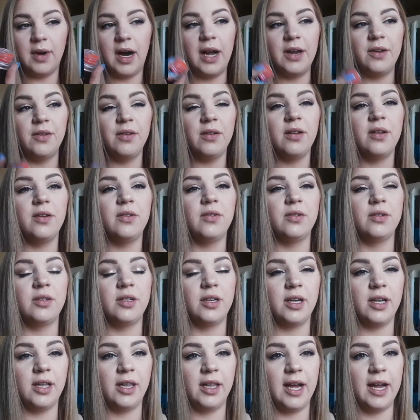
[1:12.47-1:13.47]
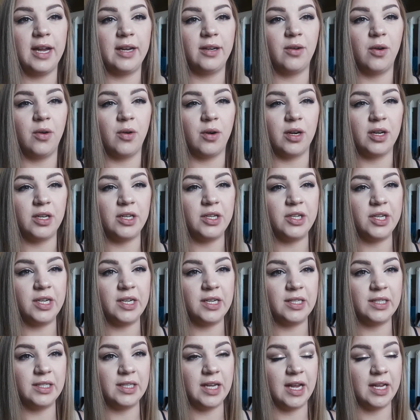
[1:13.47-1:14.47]
I don't usually like
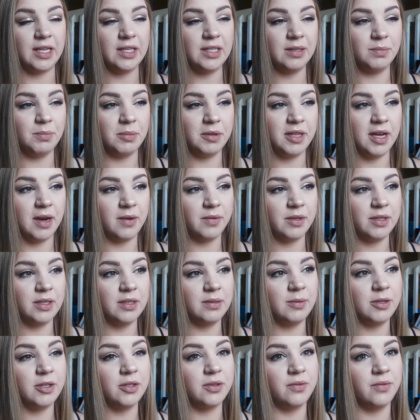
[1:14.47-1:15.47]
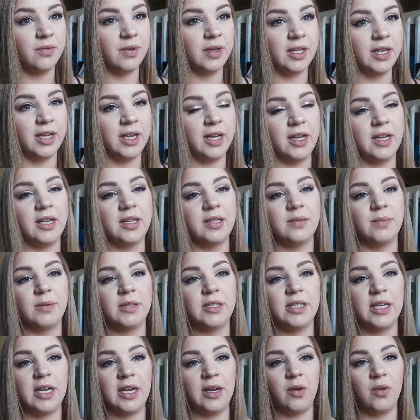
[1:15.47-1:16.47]
orangey scents, but that one smells really good. It
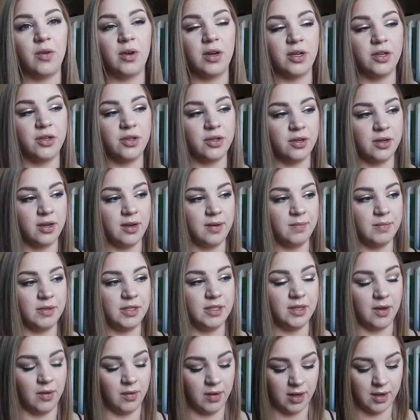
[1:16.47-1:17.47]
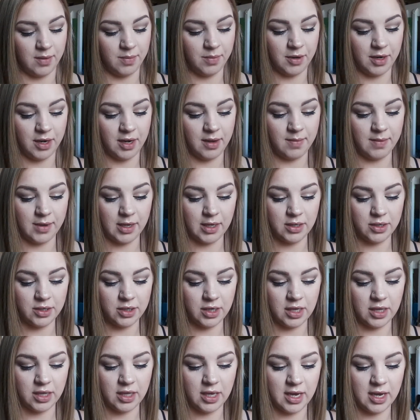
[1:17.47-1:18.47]
smells like orange cream soda pretty much.
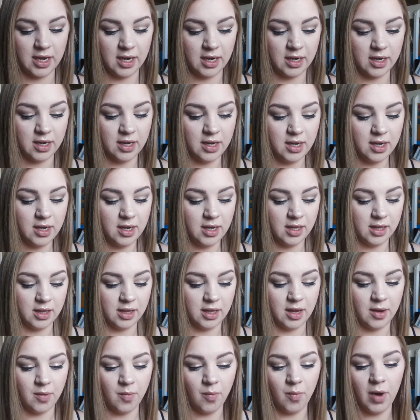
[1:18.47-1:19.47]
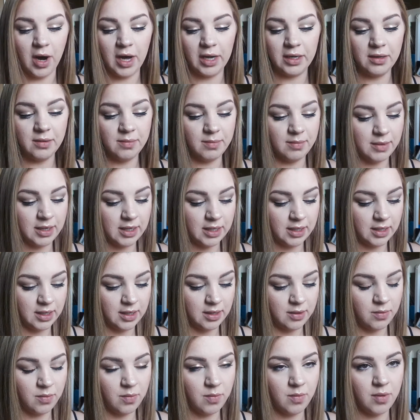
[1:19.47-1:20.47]
And then the
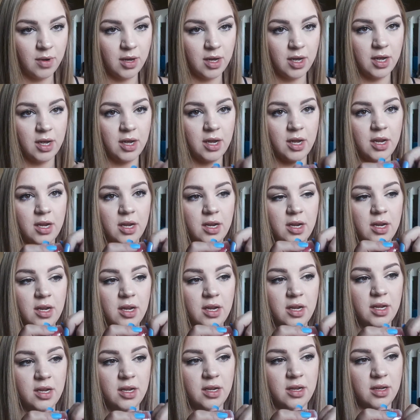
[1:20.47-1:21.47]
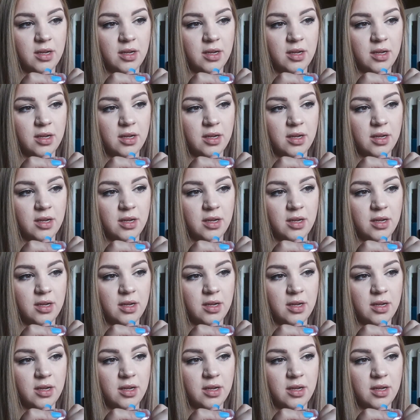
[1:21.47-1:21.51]
watermelon one